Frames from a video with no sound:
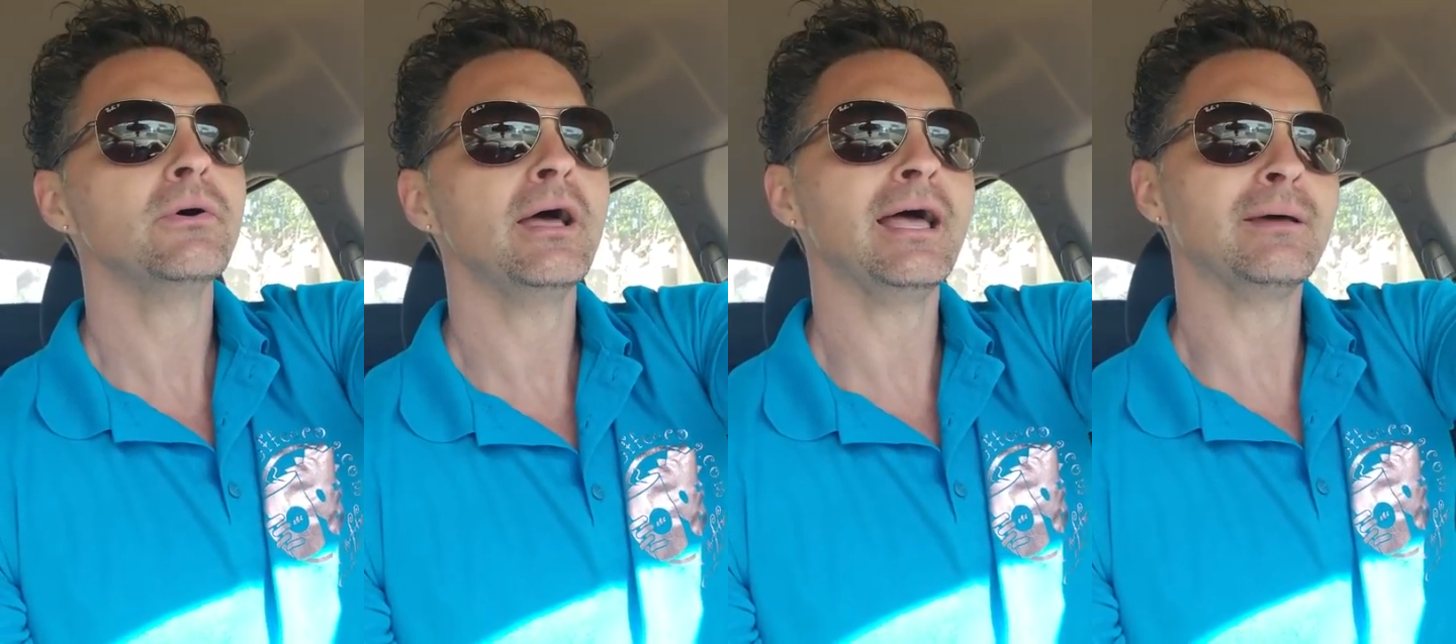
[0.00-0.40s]

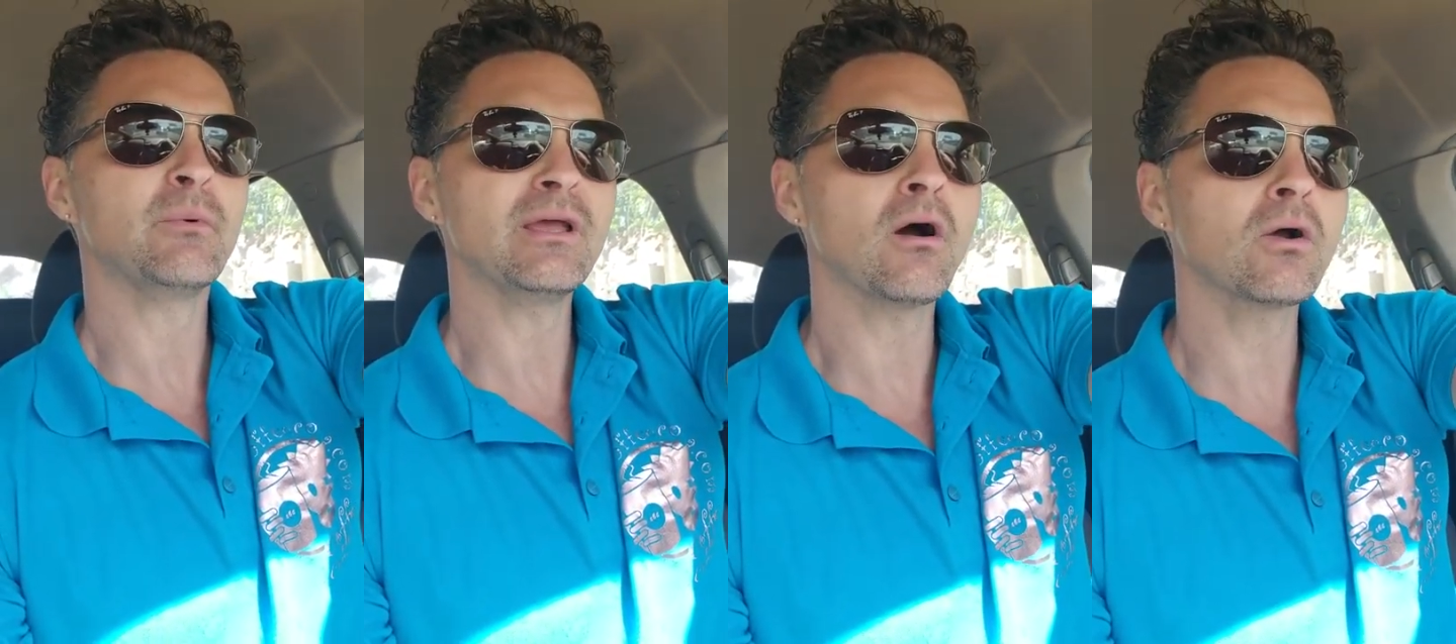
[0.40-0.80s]
And
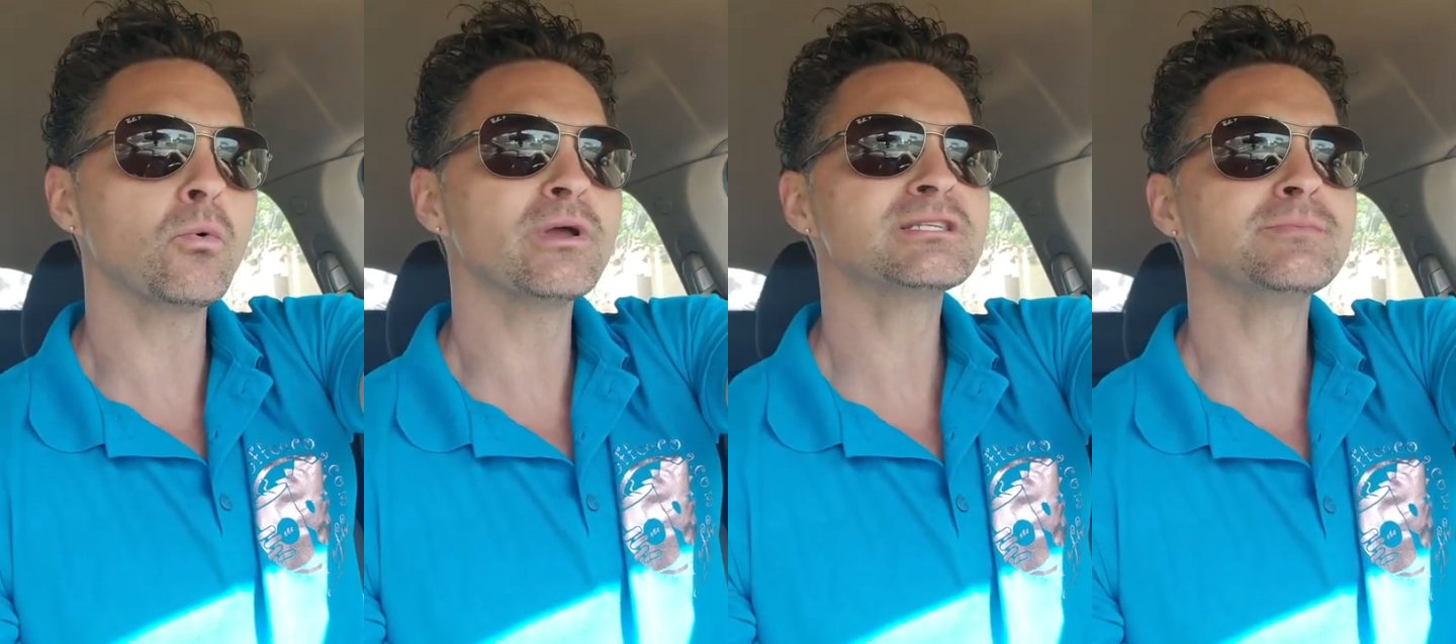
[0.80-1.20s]
we are
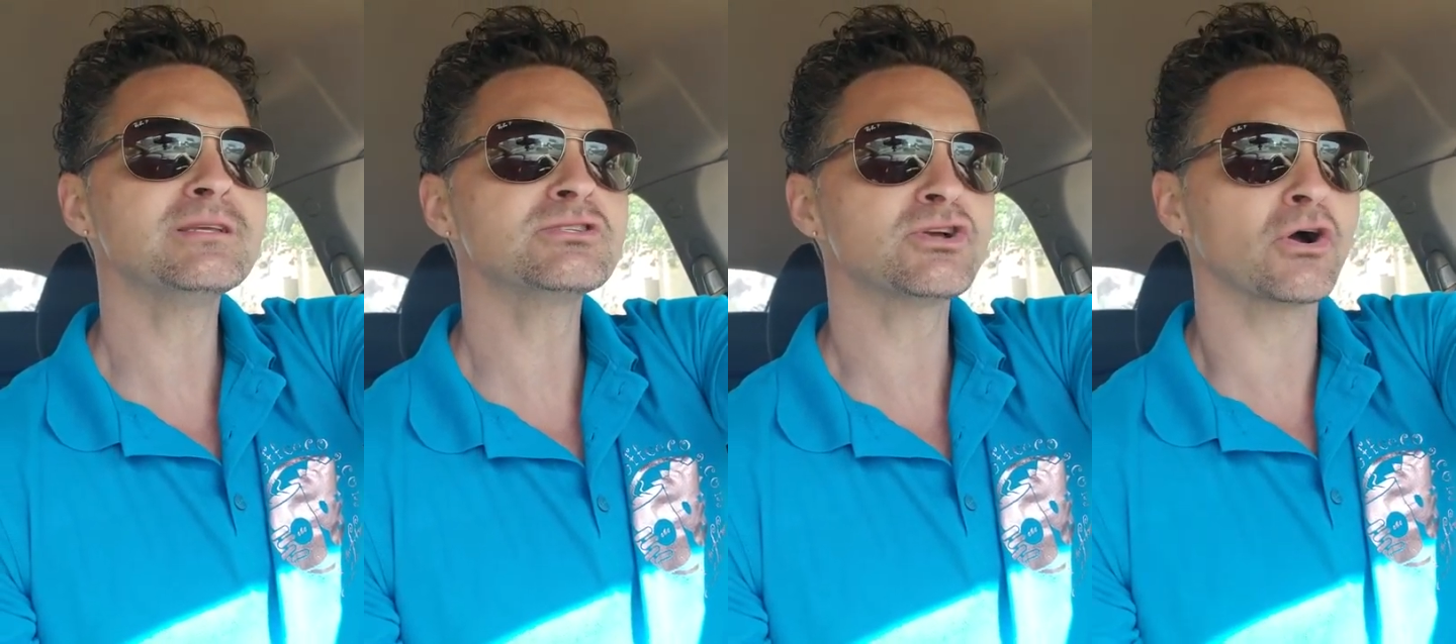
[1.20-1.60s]
going to be
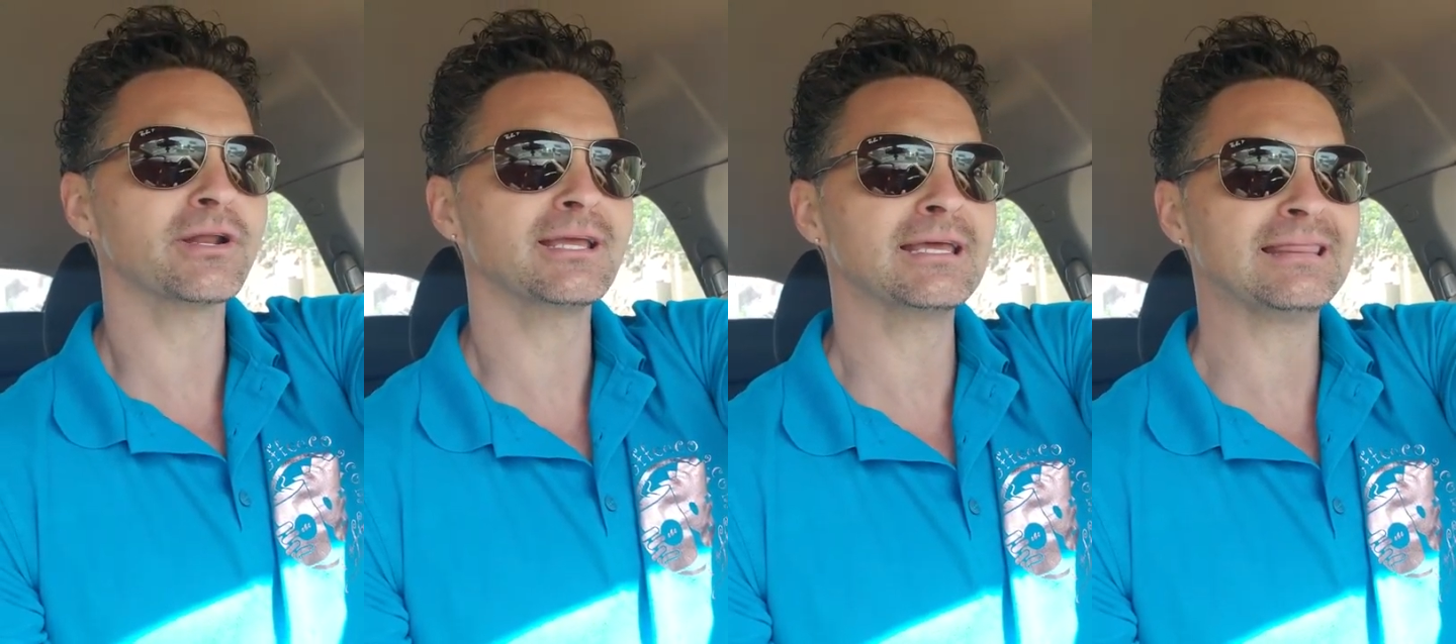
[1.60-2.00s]

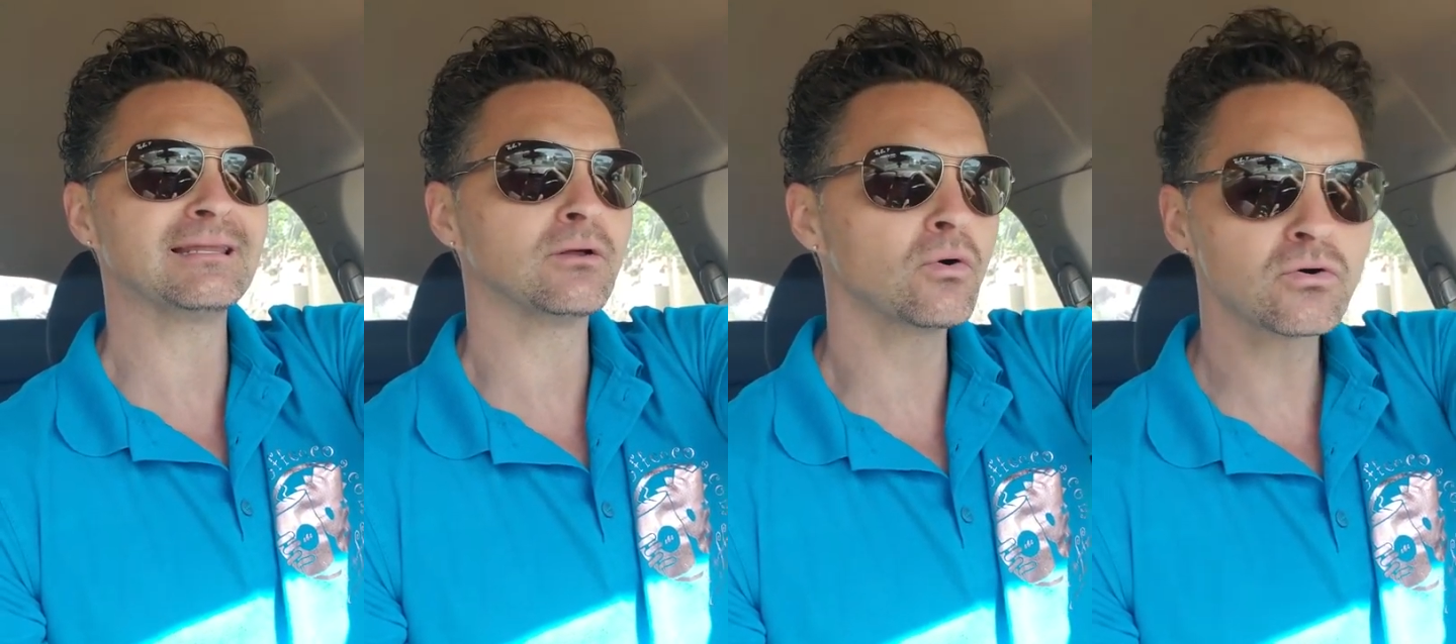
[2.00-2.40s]
starting in the
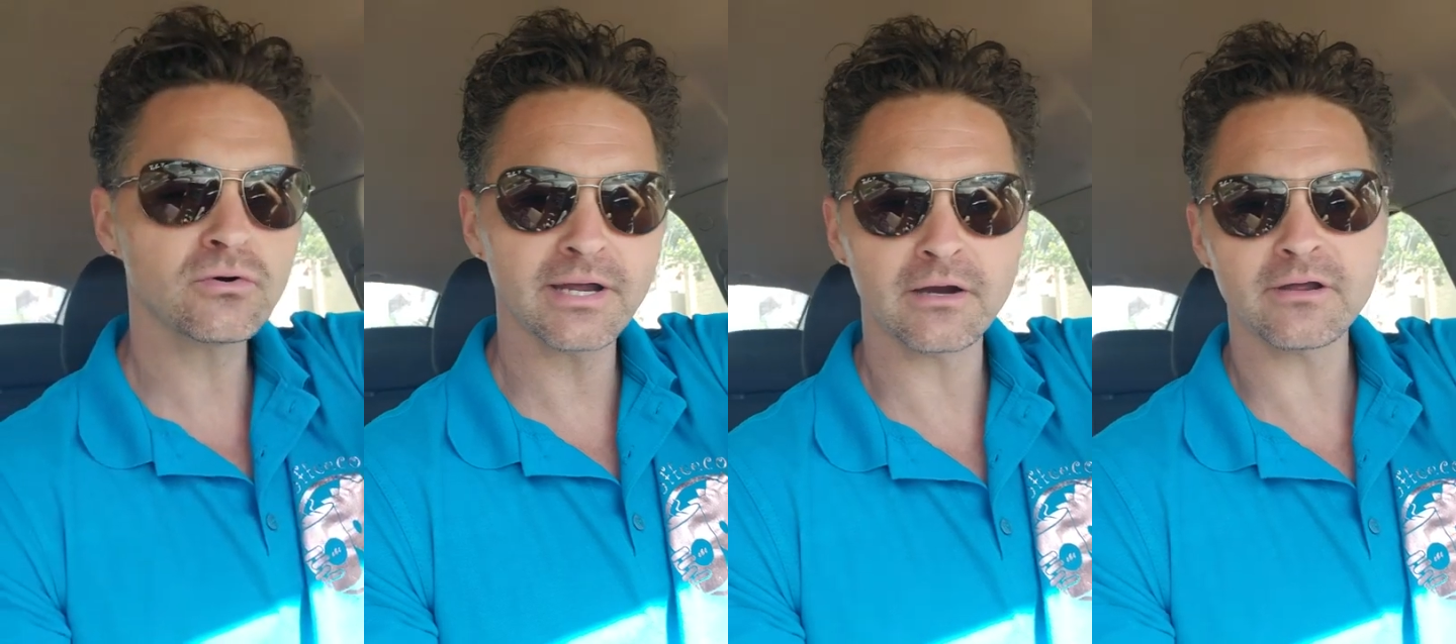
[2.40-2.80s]

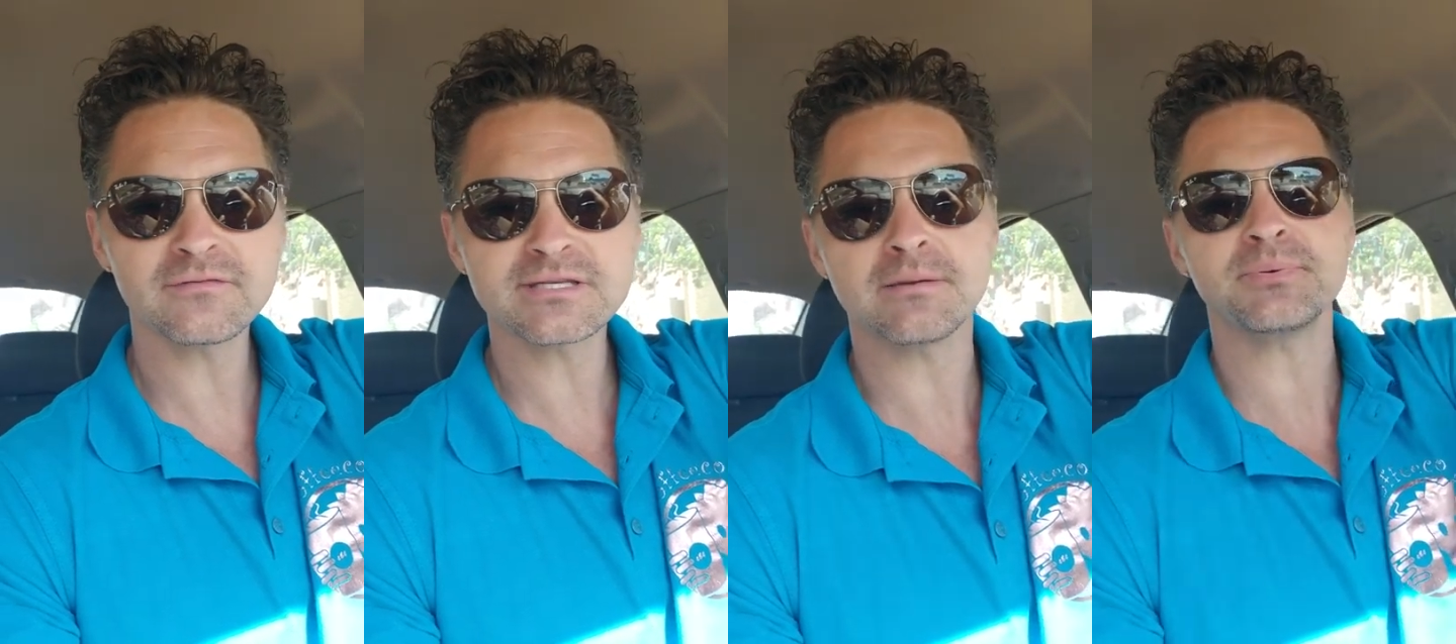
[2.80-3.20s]
local area
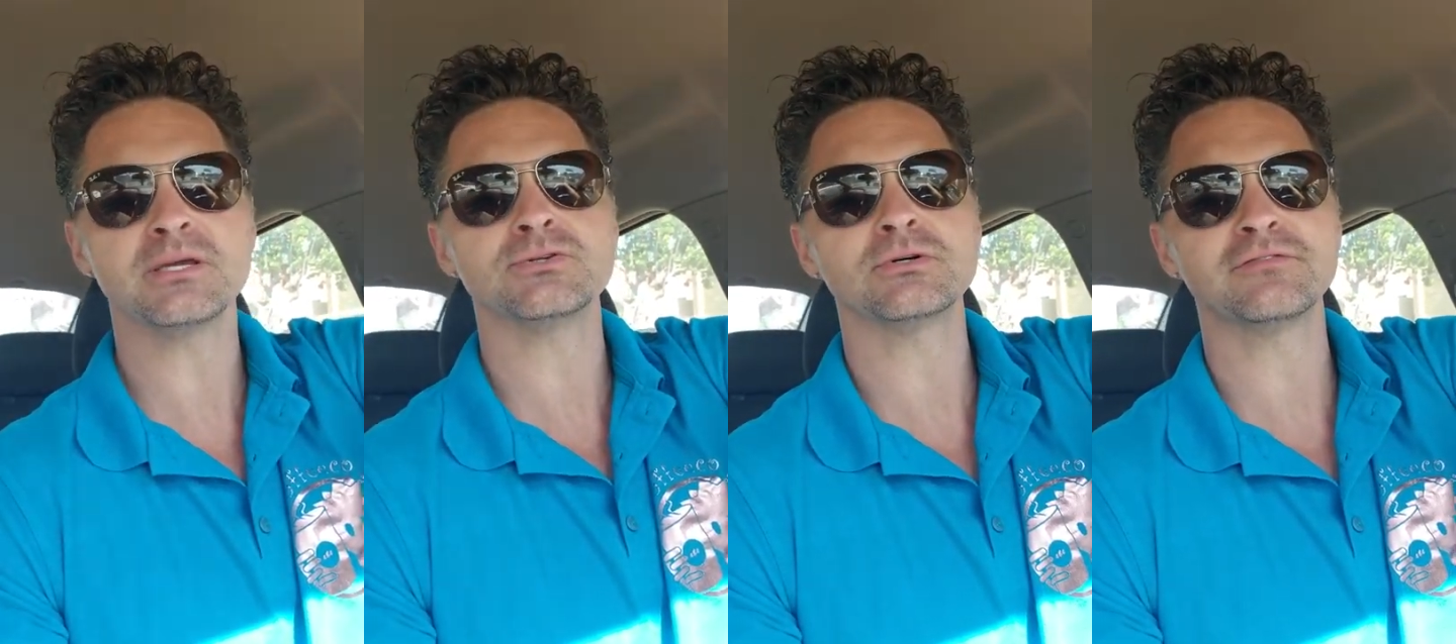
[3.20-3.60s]
of San
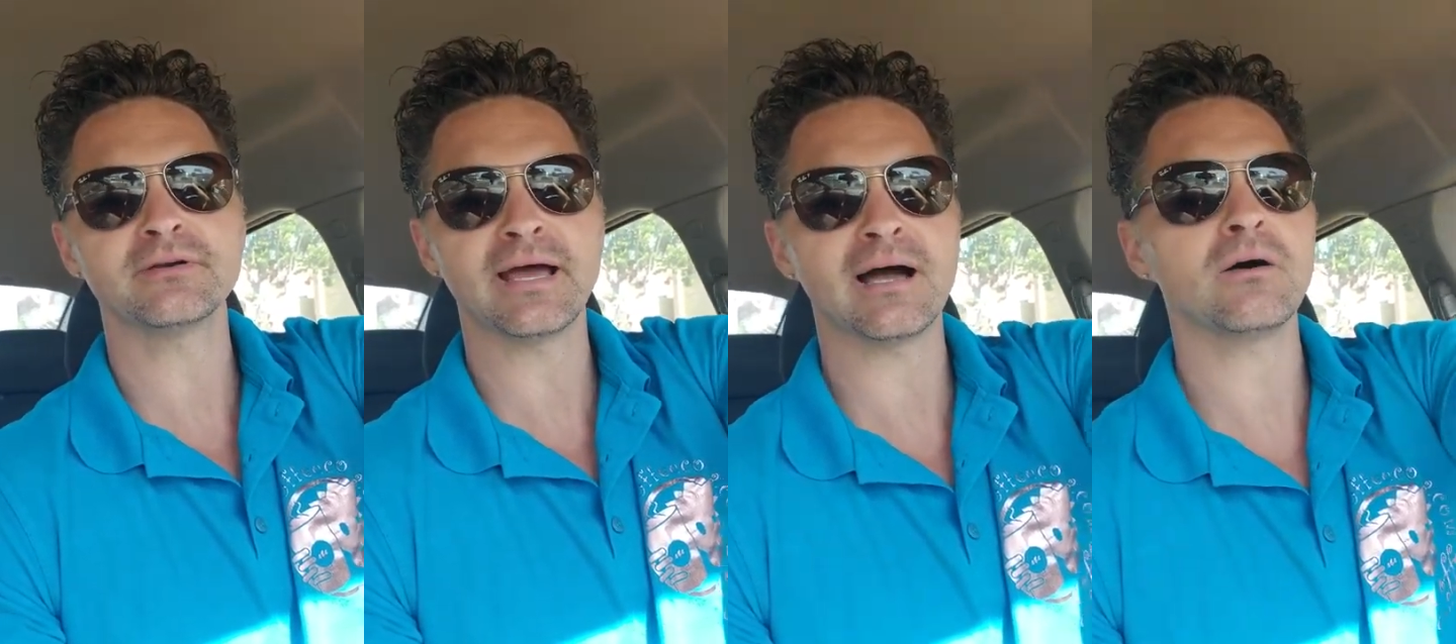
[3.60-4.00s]
Pedro for
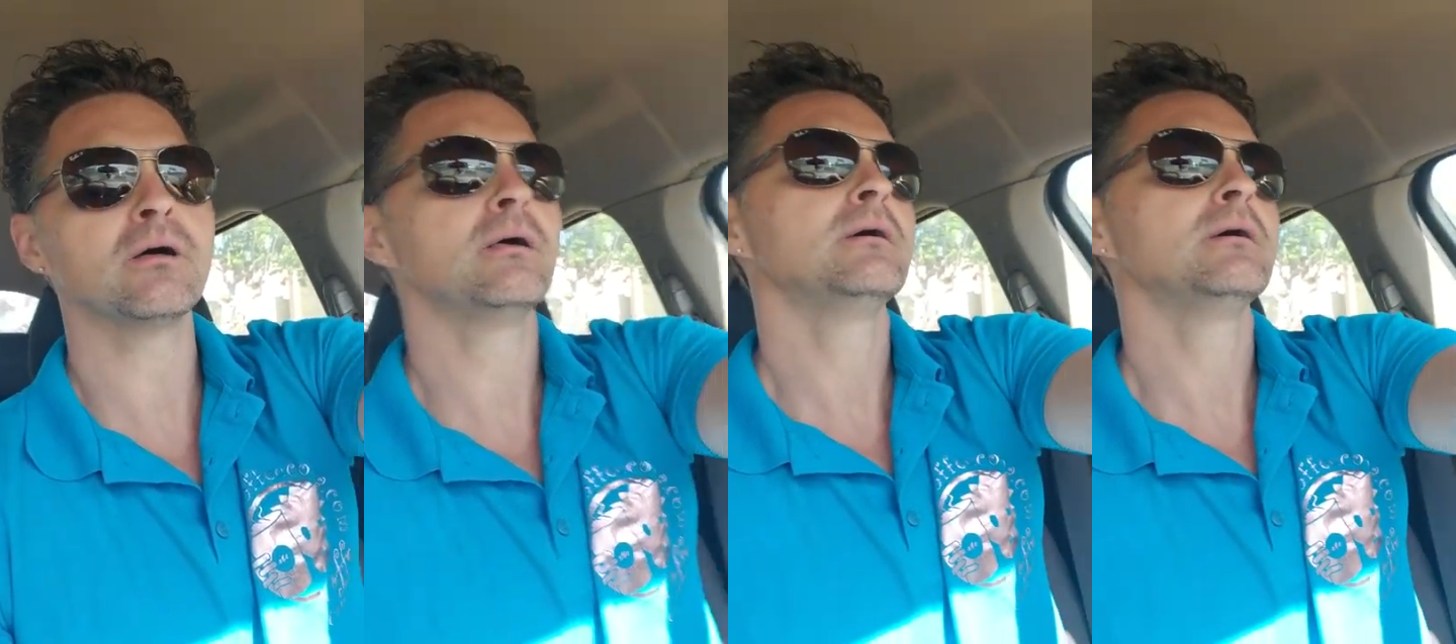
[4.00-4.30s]
now.